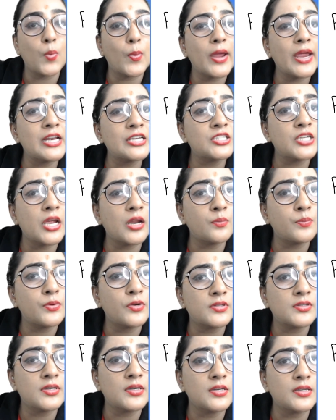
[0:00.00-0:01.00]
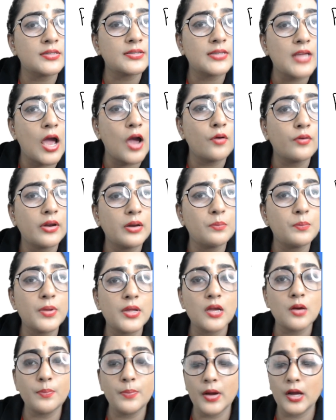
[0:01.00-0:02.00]
avail 10% discount and
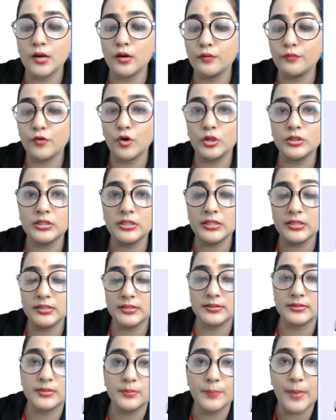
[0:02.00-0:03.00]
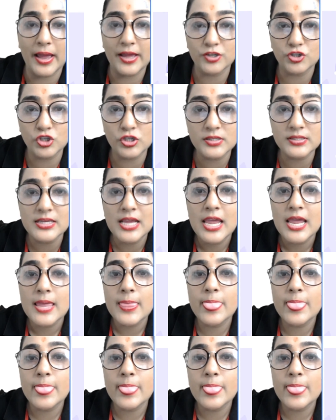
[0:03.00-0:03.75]
be a part of all these batches.